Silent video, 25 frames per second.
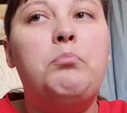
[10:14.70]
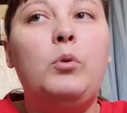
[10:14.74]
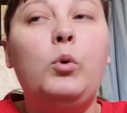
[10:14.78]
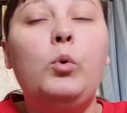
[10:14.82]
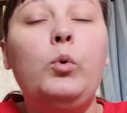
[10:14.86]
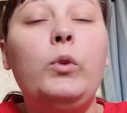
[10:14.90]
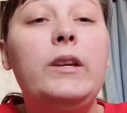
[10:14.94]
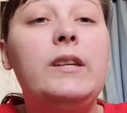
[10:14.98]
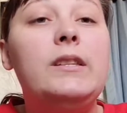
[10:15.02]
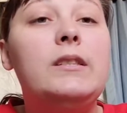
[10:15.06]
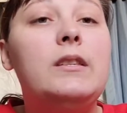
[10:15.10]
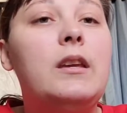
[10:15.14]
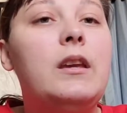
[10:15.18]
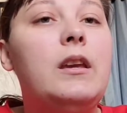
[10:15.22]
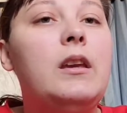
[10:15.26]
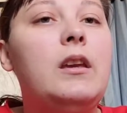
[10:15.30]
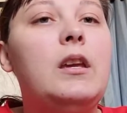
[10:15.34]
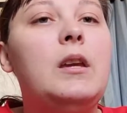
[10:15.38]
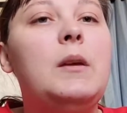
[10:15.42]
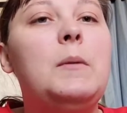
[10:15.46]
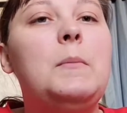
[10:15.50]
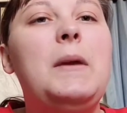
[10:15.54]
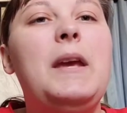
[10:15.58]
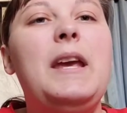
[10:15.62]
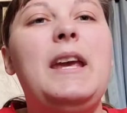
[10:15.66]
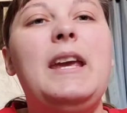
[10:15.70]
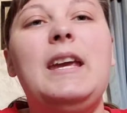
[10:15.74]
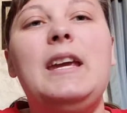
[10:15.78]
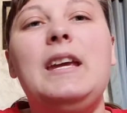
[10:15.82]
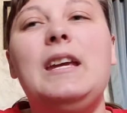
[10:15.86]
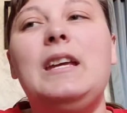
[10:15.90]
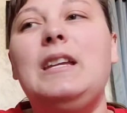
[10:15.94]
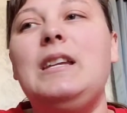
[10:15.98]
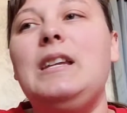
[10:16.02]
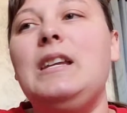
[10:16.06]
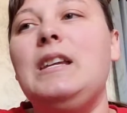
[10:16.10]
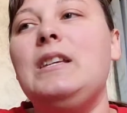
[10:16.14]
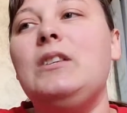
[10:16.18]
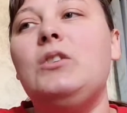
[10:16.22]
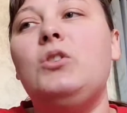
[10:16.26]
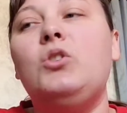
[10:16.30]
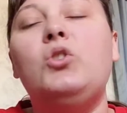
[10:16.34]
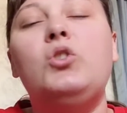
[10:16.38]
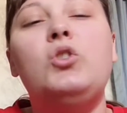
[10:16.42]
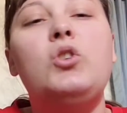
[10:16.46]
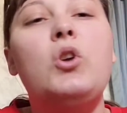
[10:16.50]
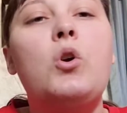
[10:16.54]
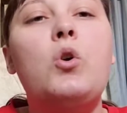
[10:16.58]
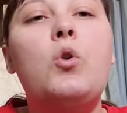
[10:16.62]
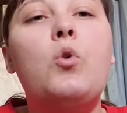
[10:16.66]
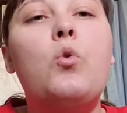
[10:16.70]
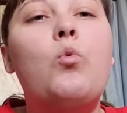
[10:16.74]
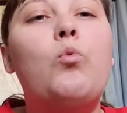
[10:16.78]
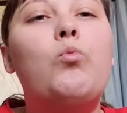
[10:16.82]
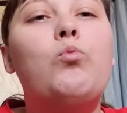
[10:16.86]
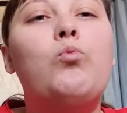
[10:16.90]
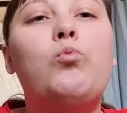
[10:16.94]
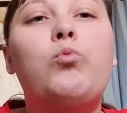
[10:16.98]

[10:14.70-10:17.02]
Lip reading: bullies him and is so